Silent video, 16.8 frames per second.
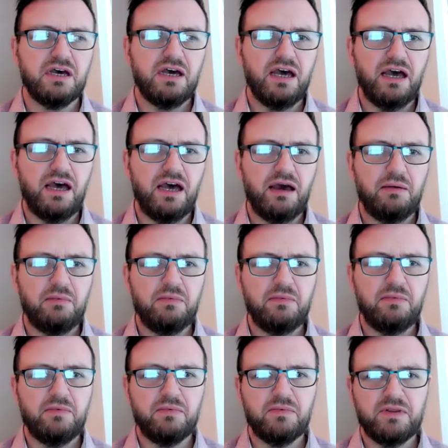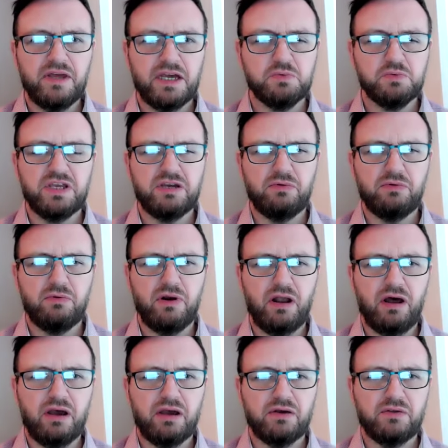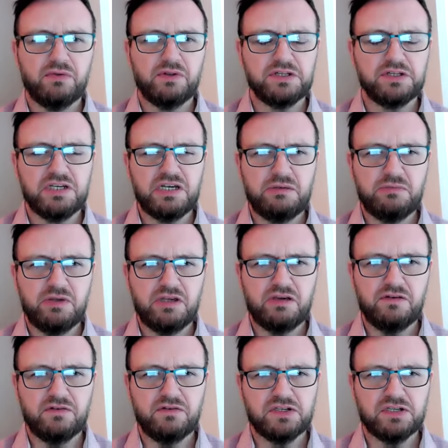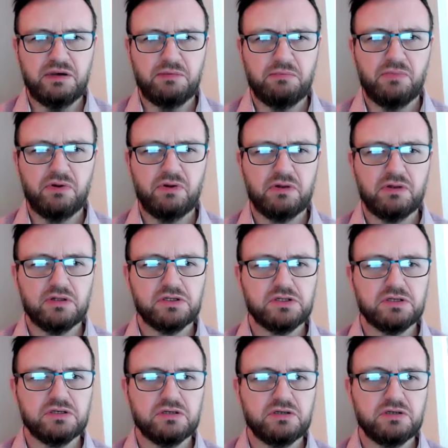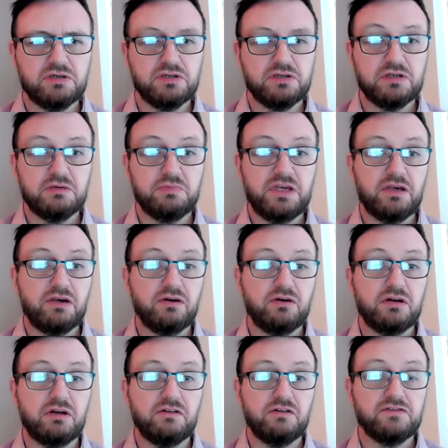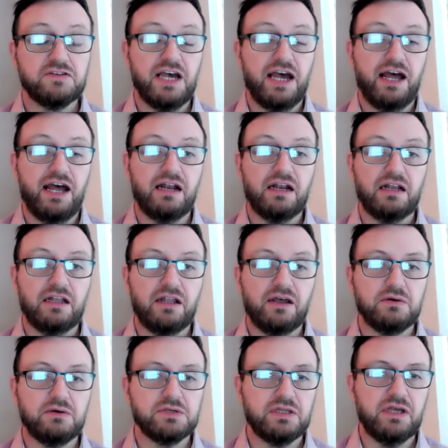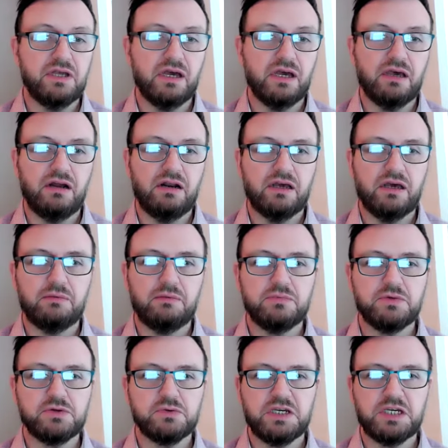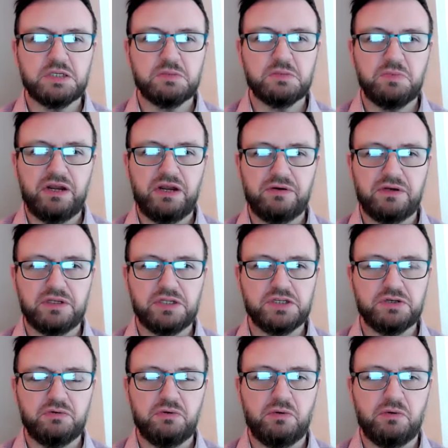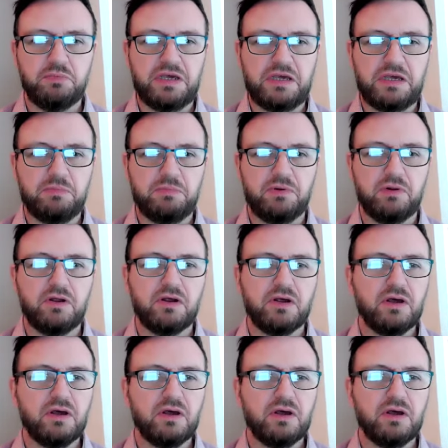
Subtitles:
that's when you're relying on the team that you've assembled to be good enough to handle those. And that kind of comes with experience. You want people